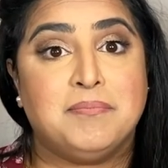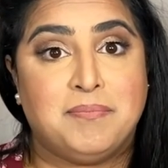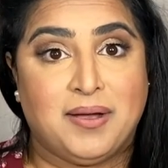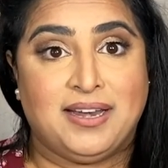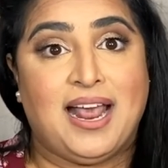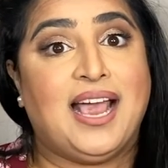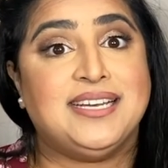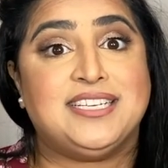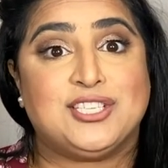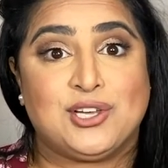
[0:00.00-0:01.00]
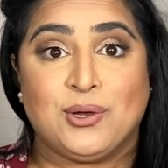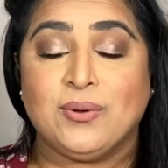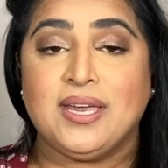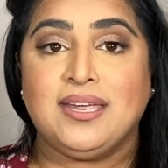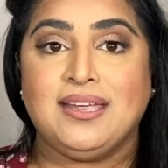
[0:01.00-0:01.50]
but I
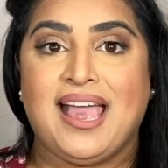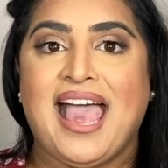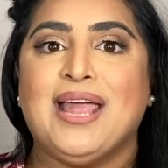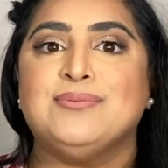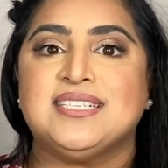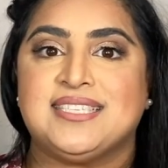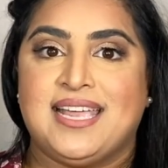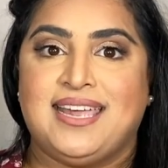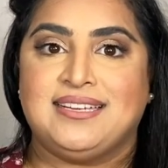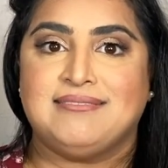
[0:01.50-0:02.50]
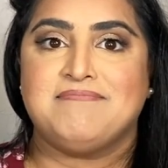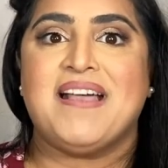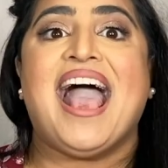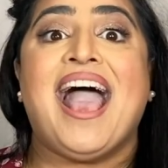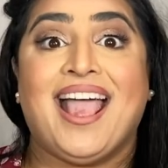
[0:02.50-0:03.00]
disagree, I would say,
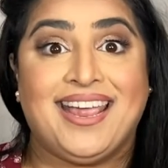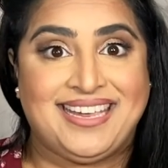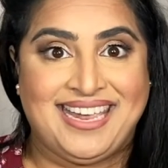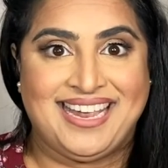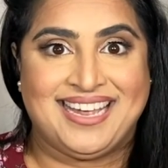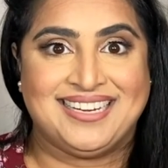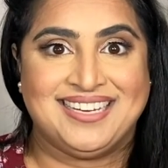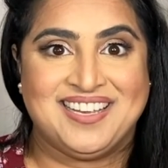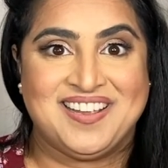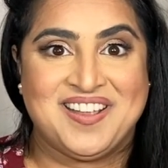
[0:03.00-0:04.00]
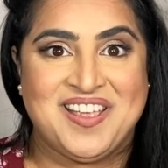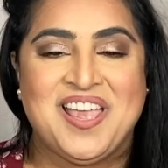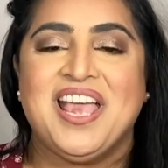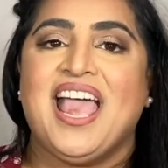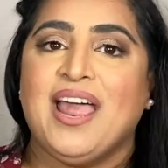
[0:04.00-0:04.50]
I can.
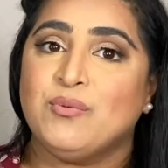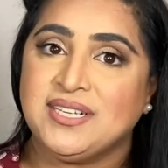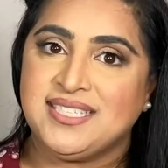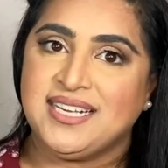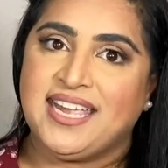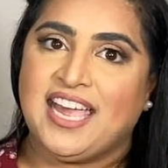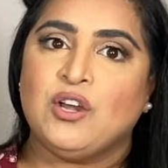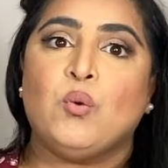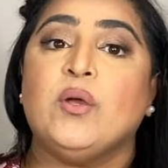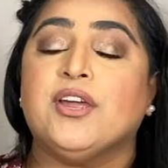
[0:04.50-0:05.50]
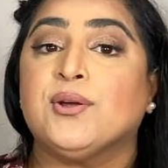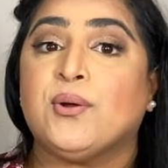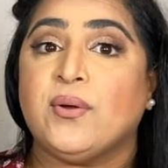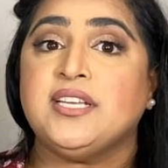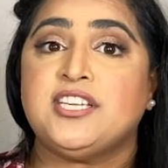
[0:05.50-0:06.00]
And once again, we are
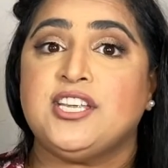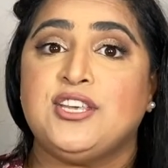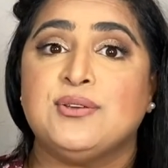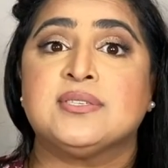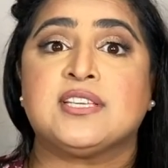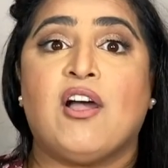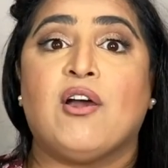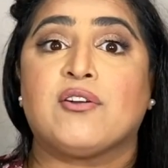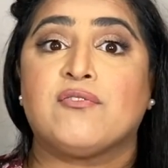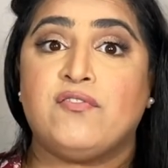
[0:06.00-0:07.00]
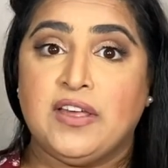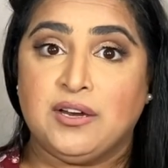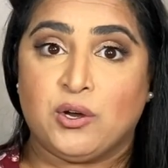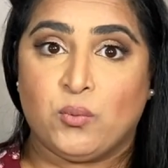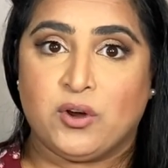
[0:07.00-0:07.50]
going to use our
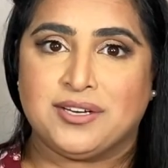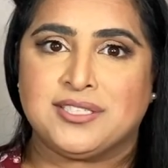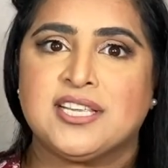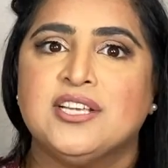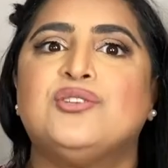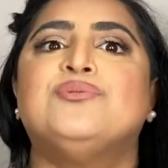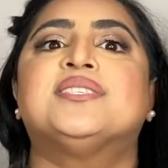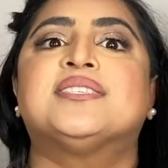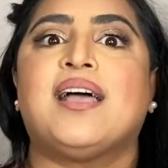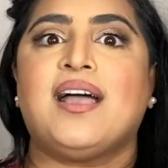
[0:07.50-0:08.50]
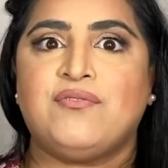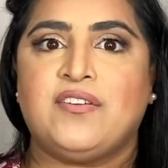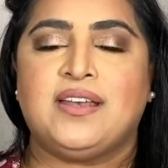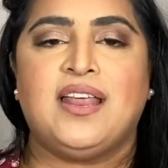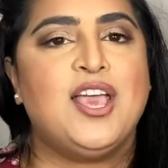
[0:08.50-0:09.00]
filler words to
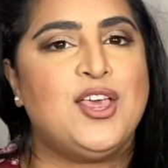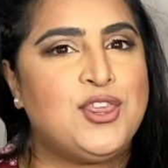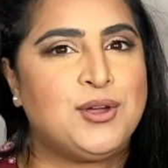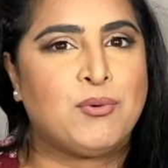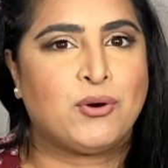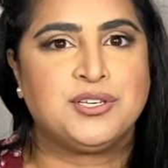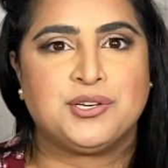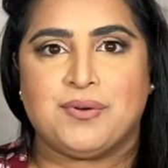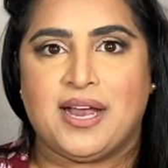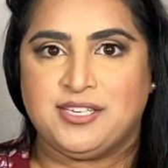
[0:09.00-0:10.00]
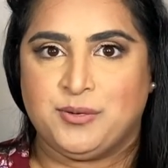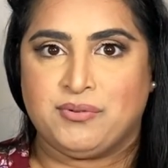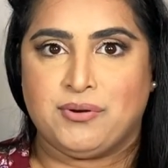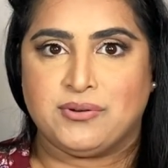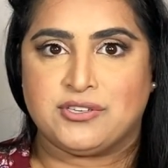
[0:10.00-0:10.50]
soften the more direct
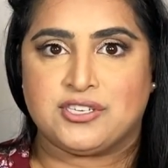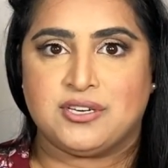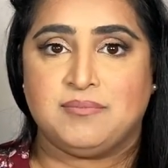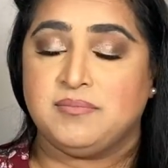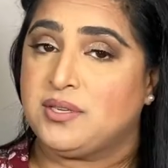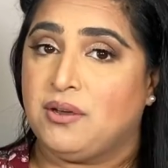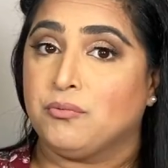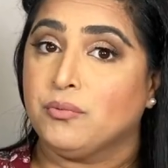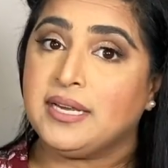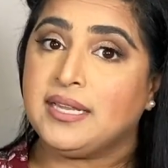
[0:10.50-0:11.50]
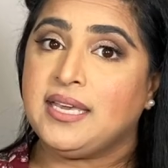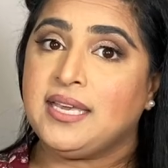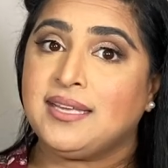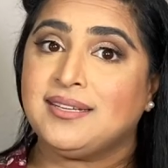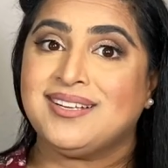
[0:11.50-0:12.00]
approach. So
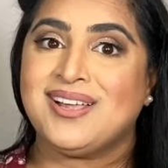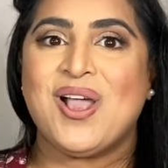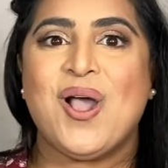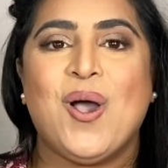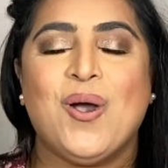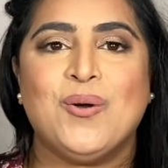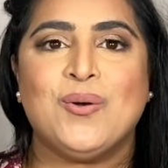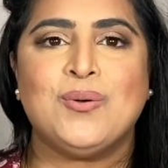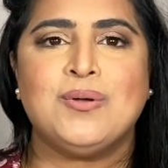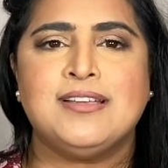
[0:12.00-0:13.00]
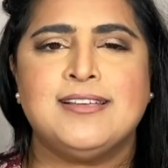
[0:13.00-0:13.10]
really, oh,